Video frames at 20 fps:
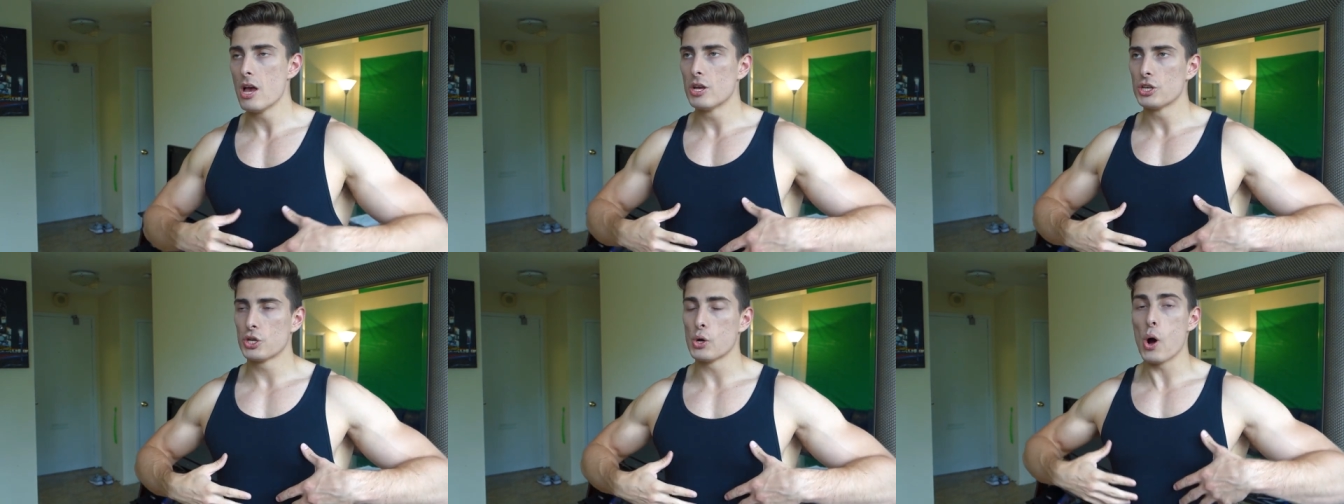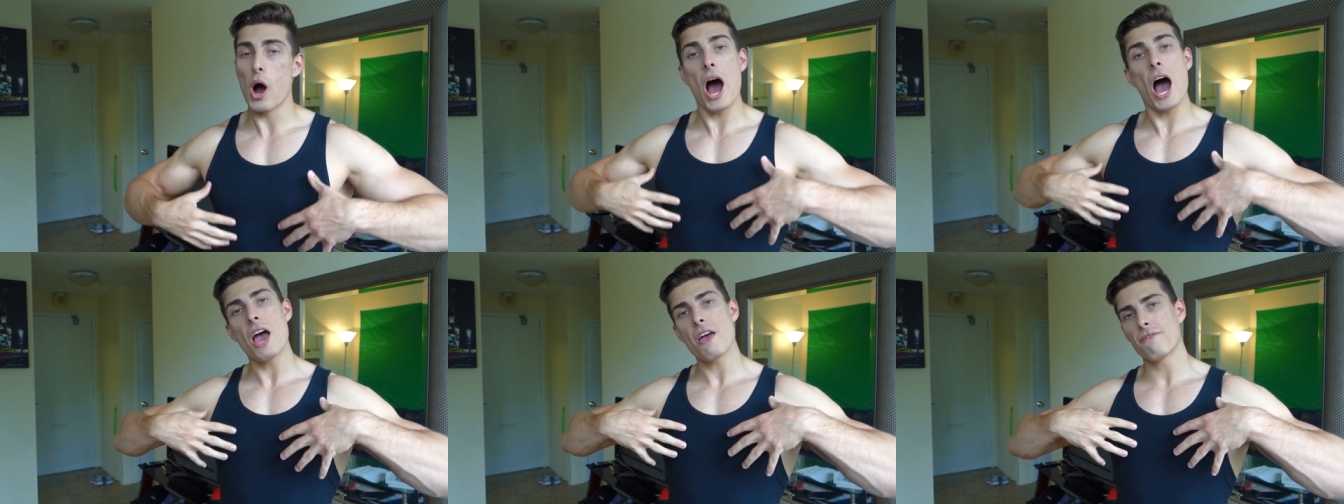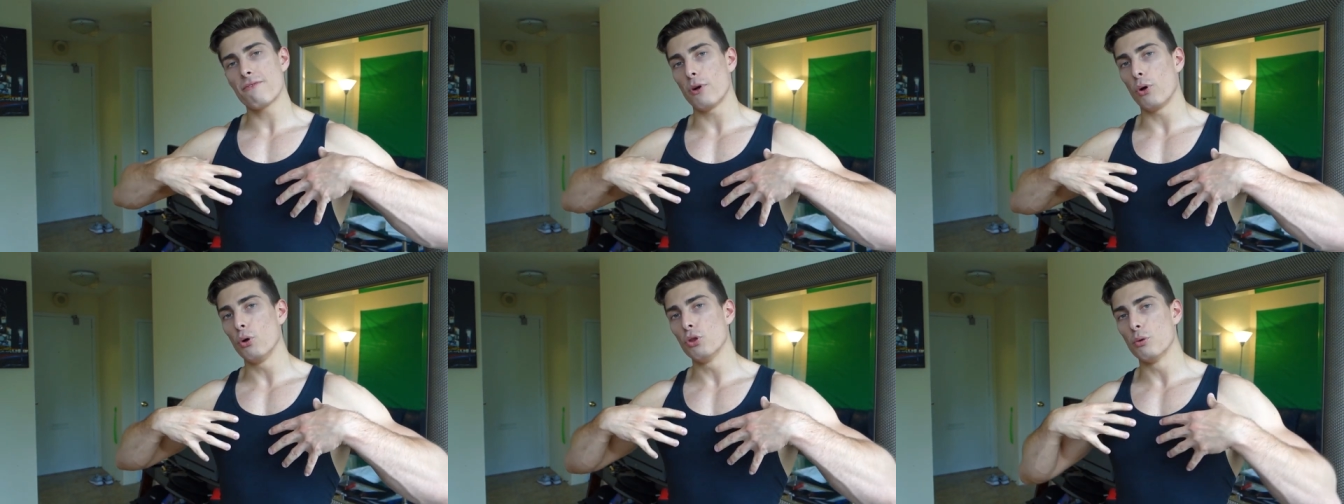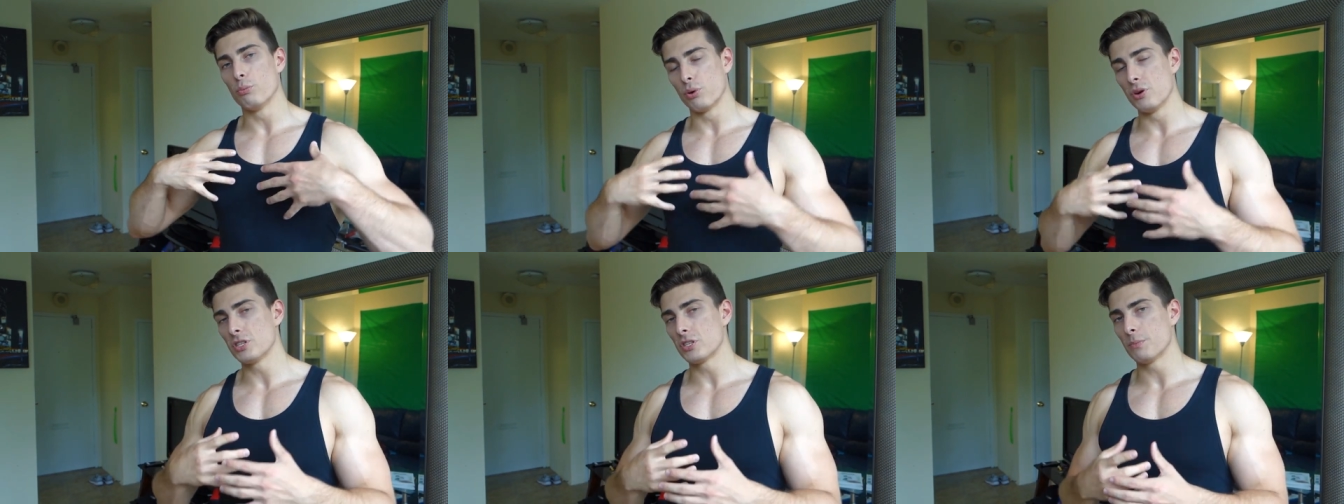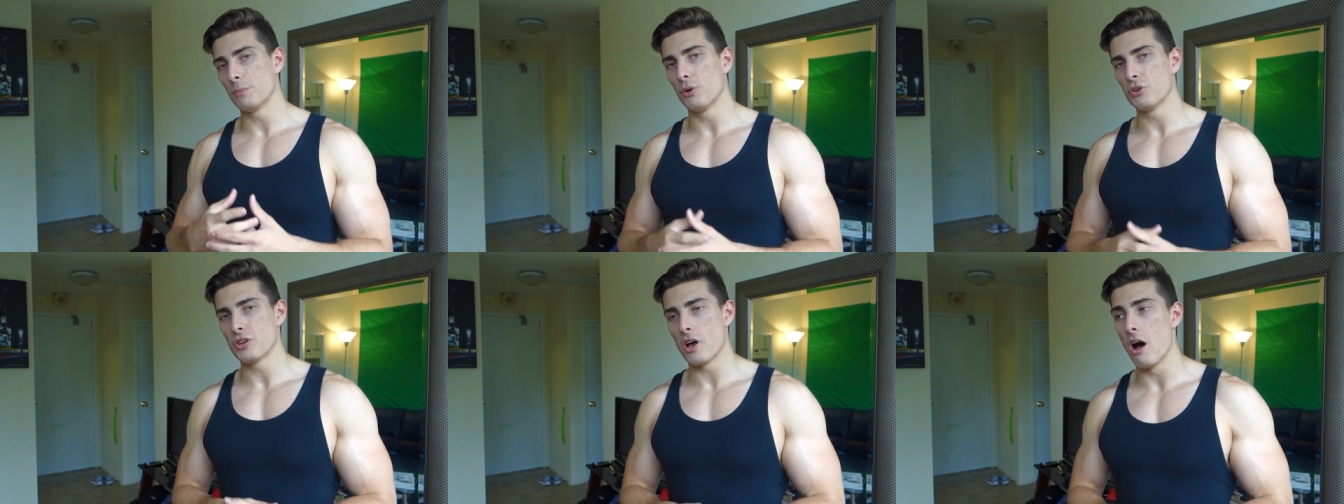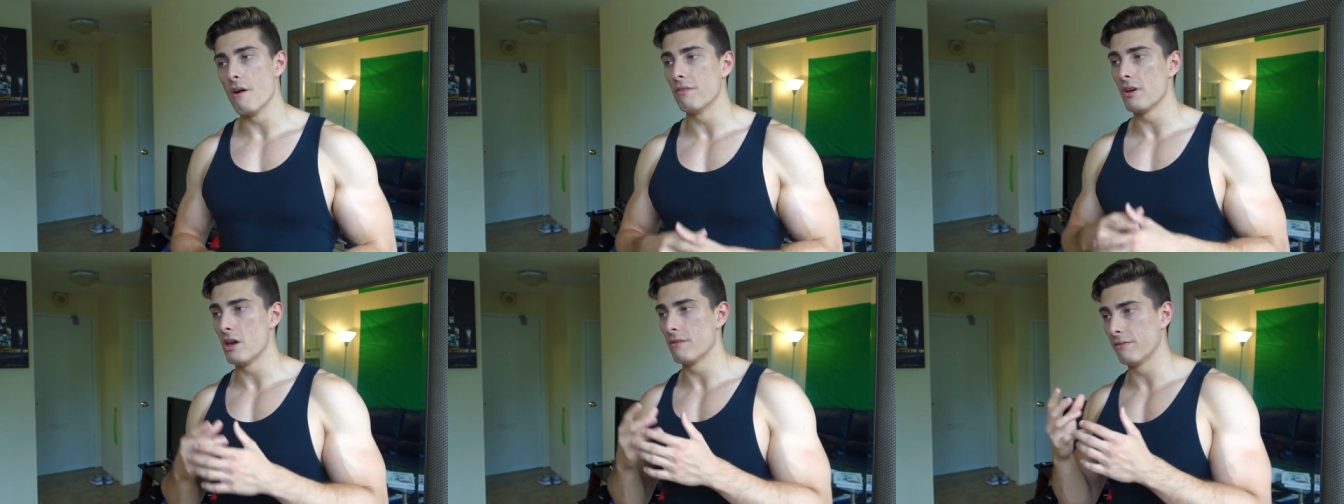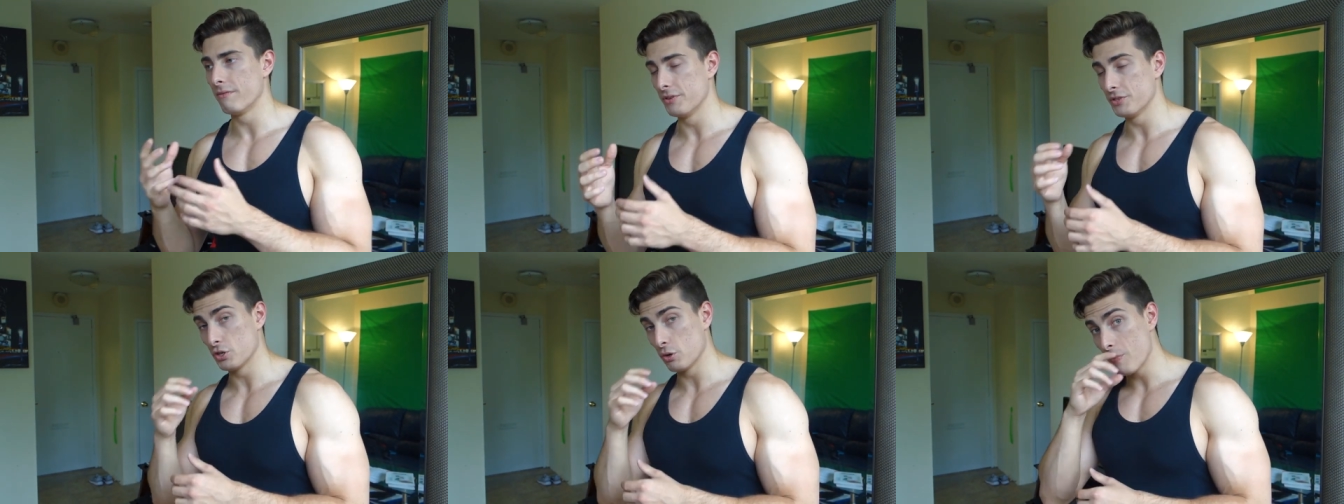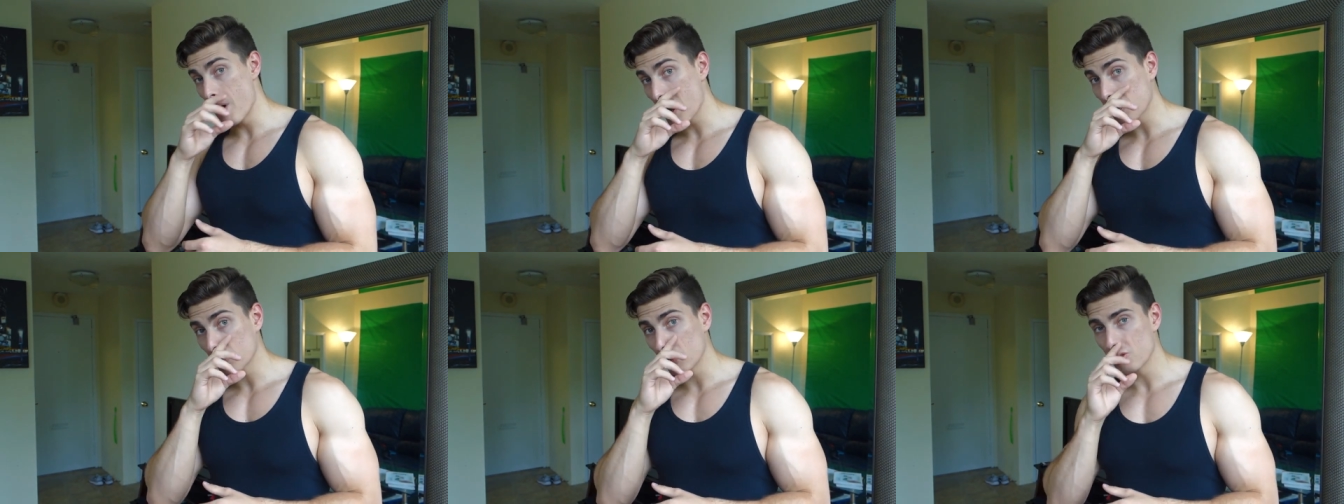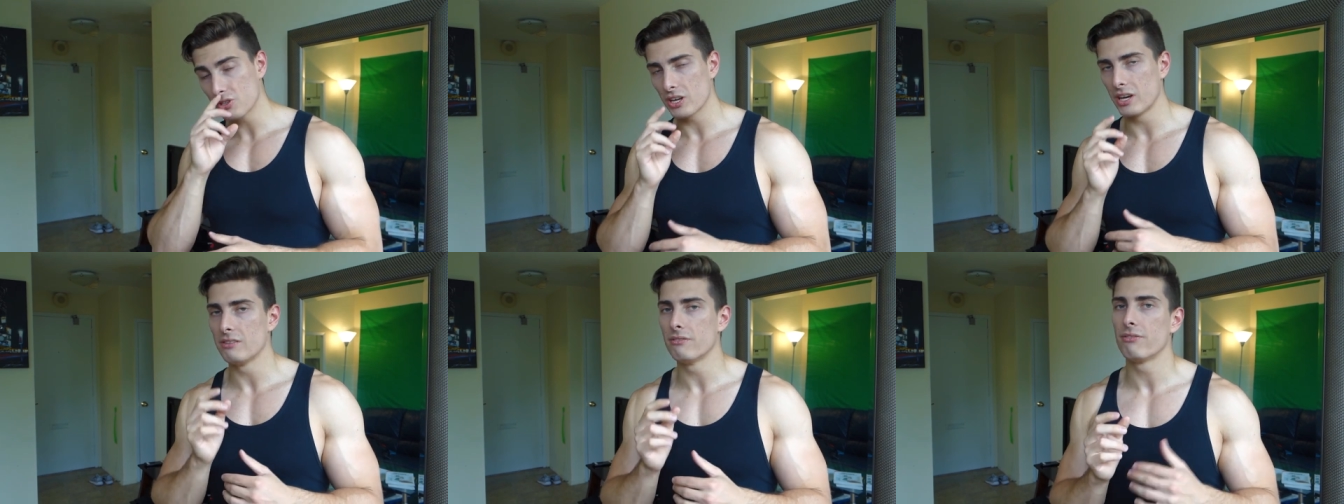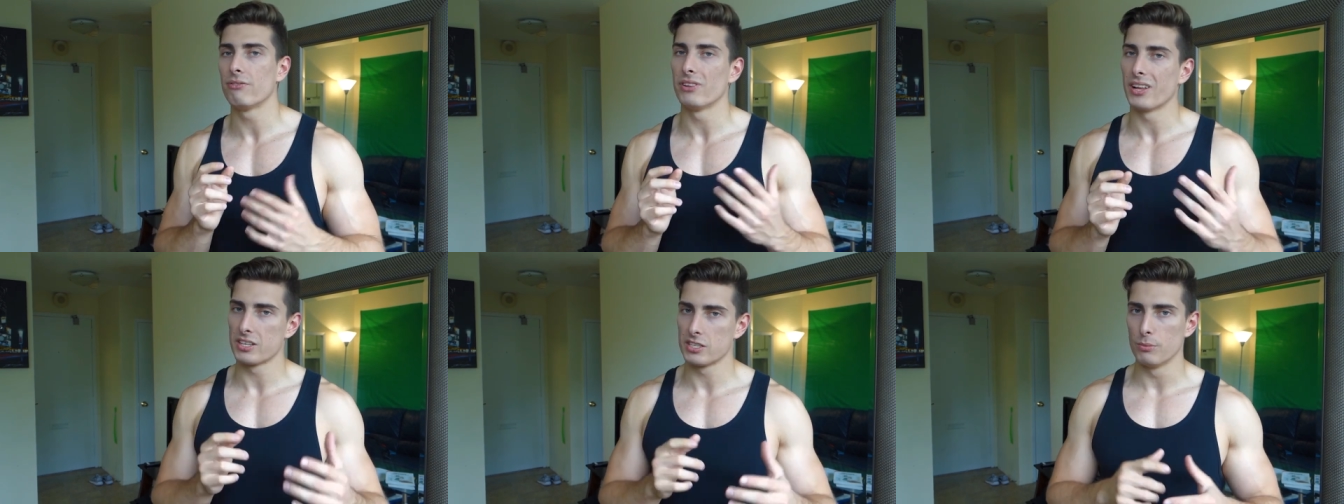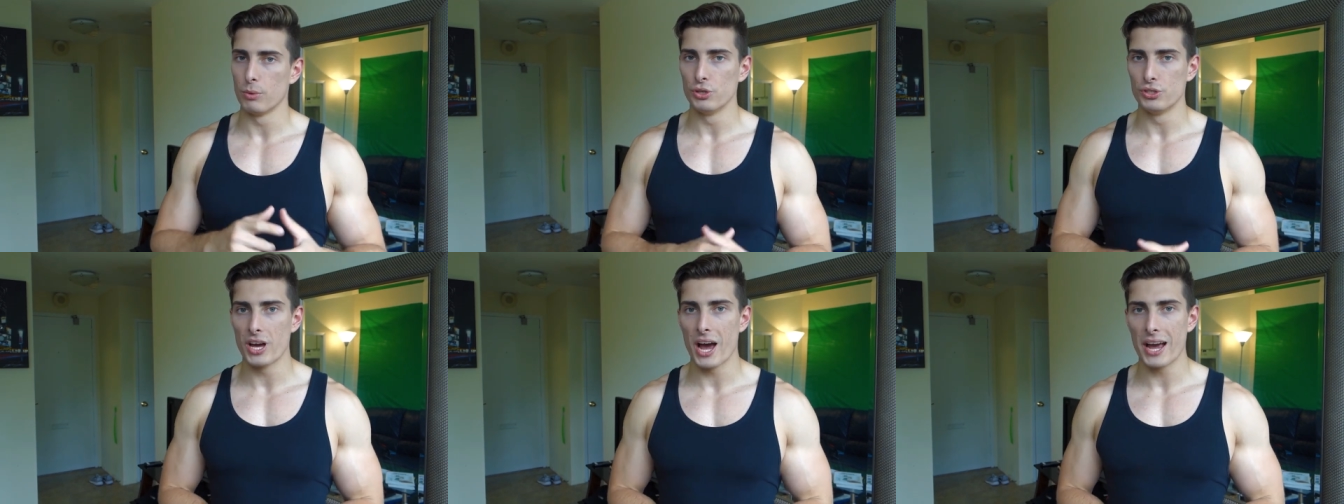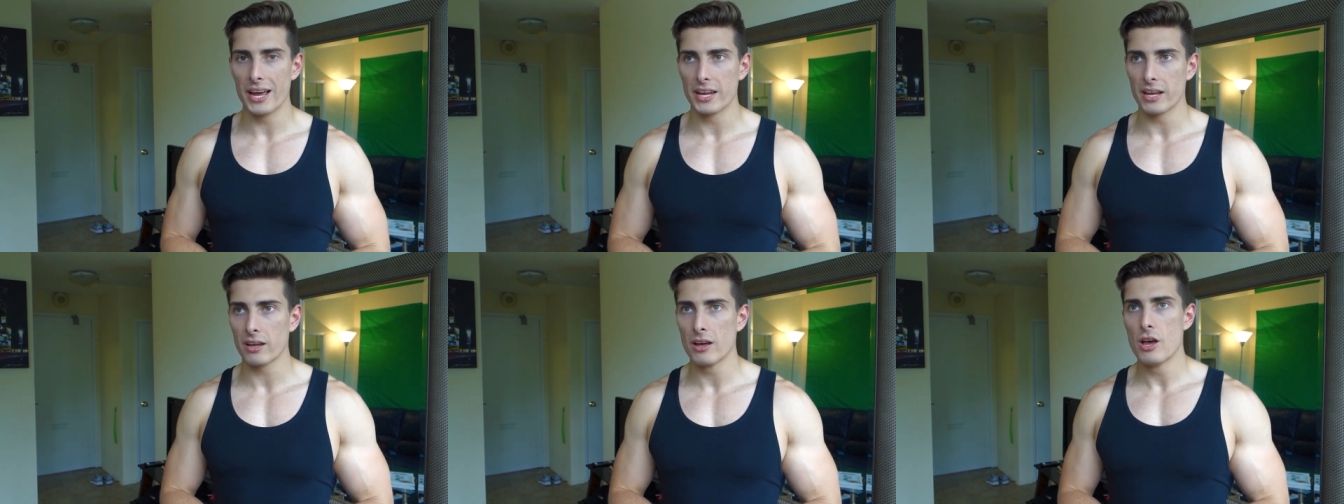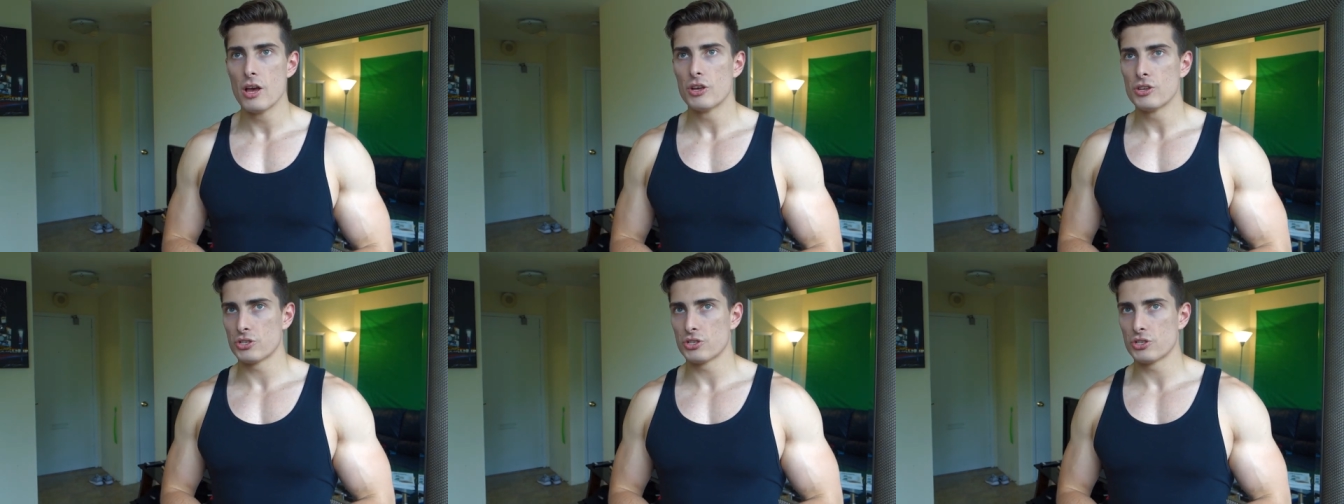So I follow the principles of if it fits your macros and flexible dieting.